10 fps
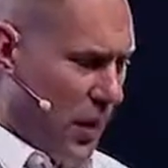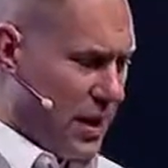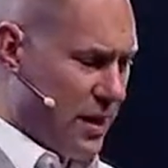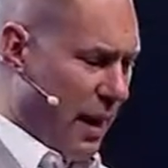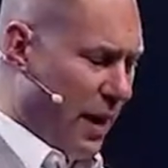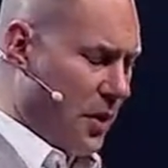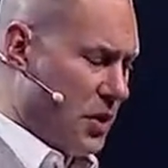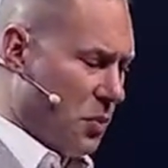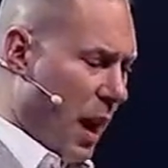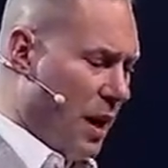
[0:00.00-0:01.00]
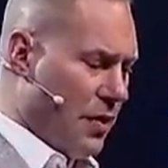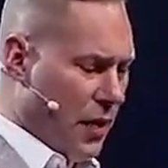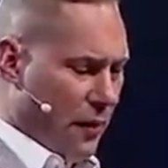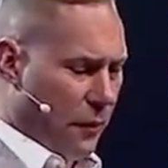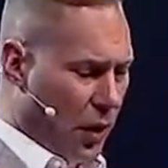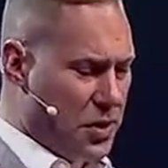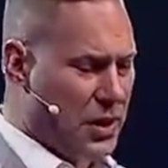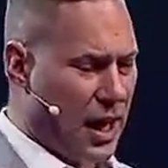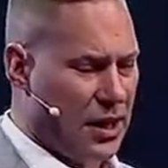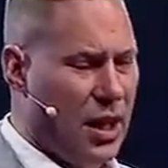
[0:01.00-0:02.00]
things about this, right? First,
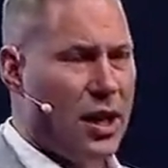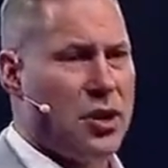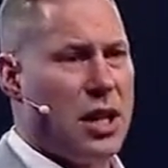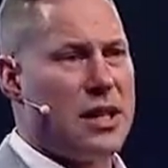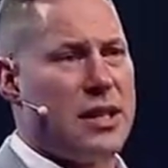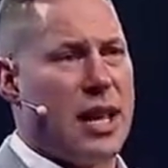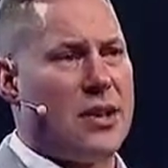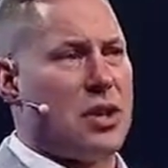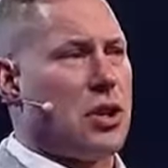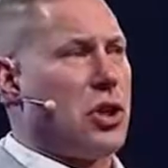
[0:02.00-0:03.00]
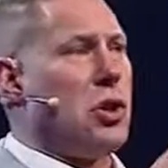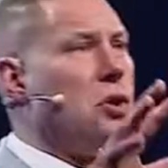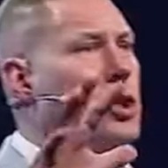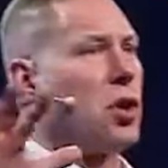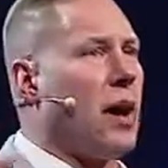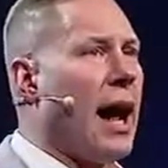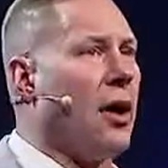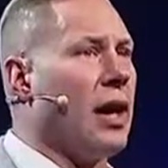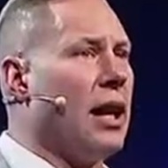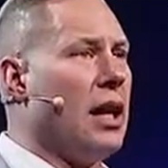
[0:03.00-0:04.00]
that Jesus has this huge
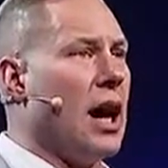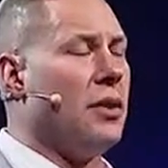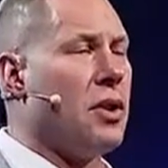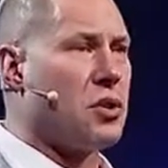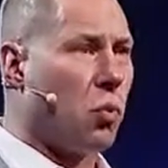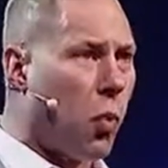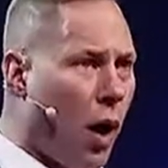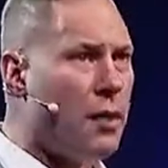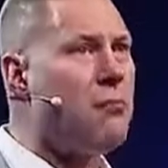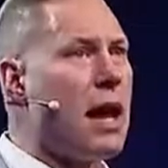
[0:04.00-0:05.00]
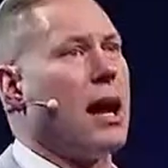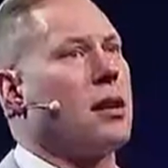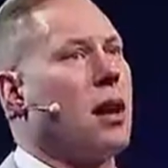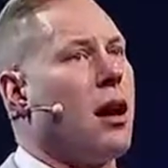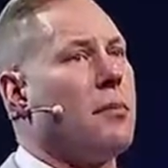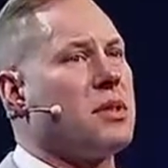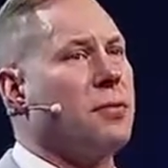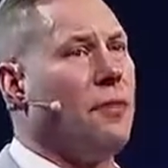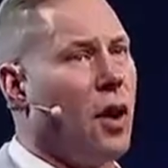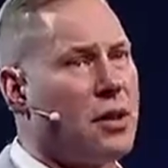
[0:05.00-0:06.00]
crowd and this one man comes
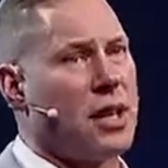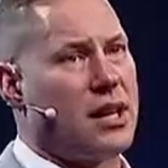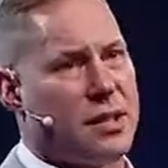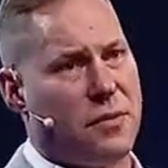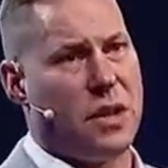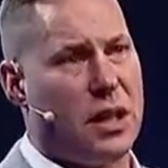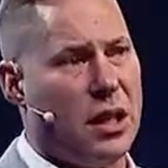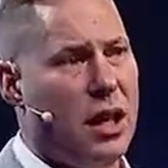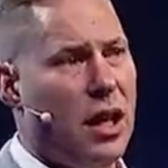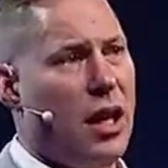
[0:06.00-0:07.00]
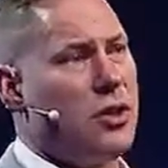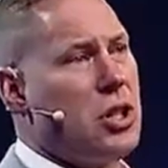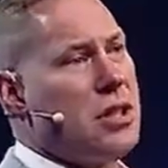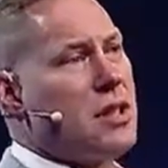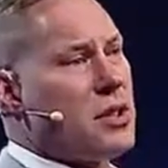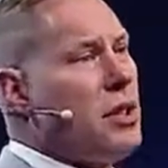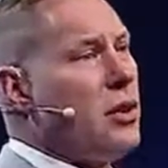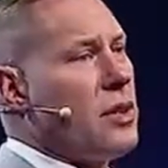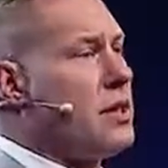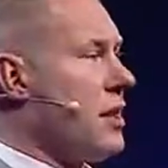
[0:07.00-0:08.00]
and falls at his feet, and Jesus
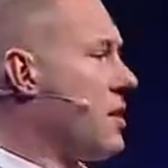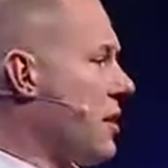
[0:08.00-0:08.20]
notices